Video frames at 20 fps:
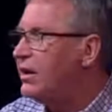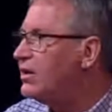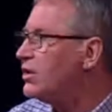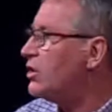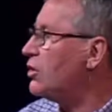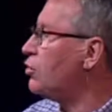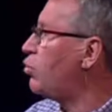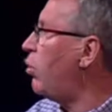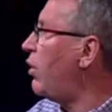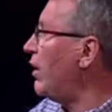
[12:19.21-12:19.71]
this
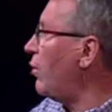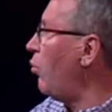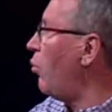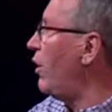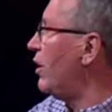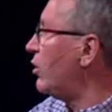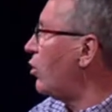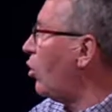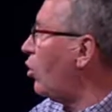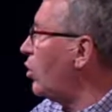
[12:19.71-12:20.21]
is
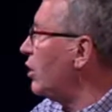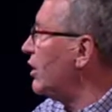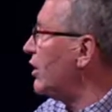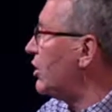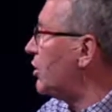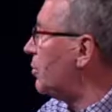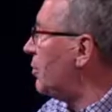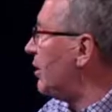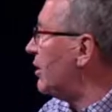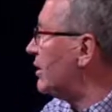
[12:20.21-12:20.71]
what the Holy
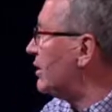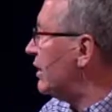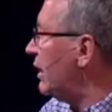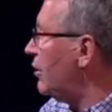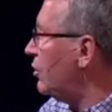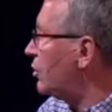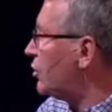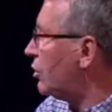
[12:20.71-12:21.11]
Spirit's saying,